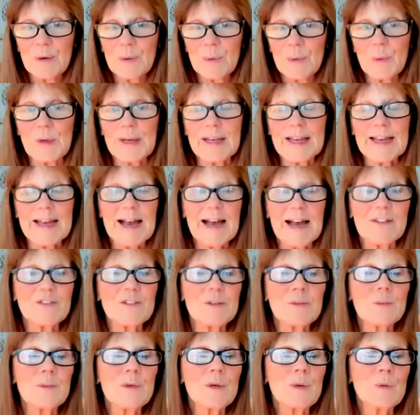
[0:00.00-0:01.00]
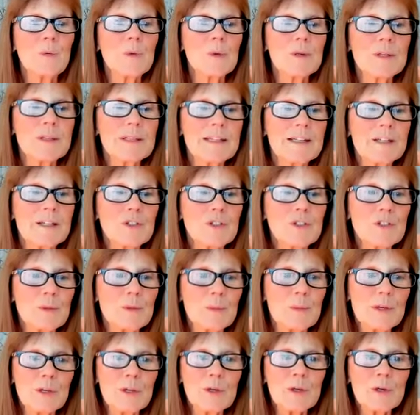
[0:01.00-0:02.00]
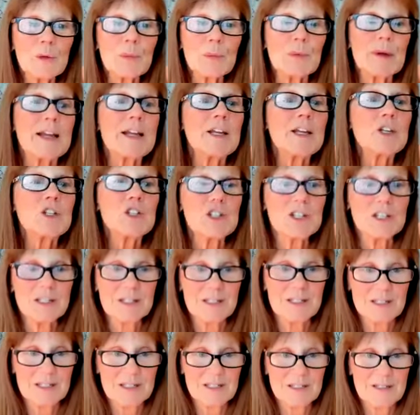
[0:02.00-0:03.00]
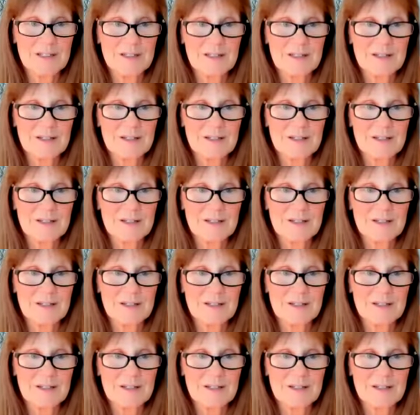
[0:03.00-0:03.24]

We have to be willing to be courageous